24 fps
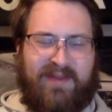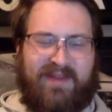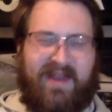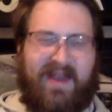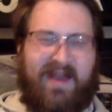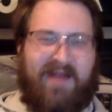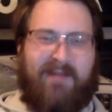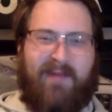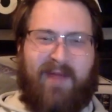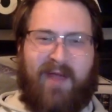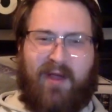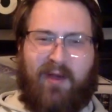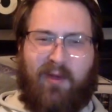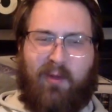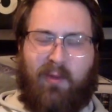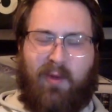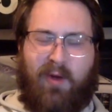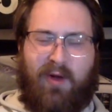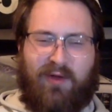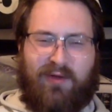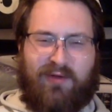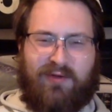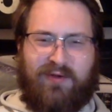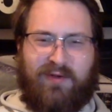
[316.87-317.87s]
to have Michael
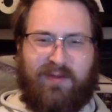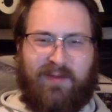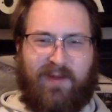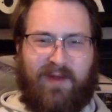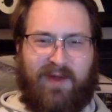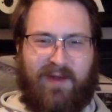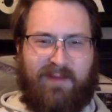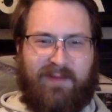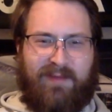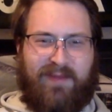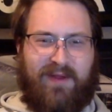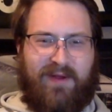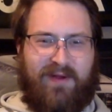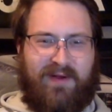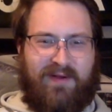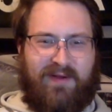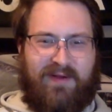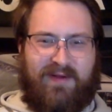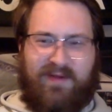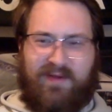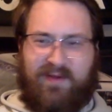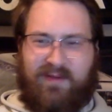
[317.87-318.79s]
Waltrip up there